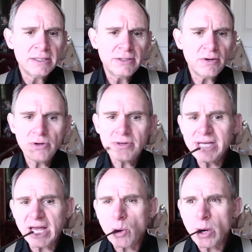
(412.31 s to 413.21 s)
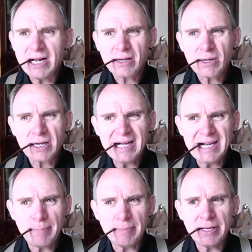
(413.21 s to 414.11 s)
Don't know exactly what
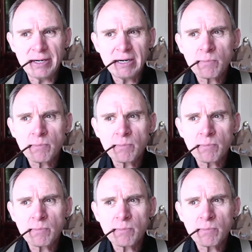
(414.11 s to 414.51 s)
happened there.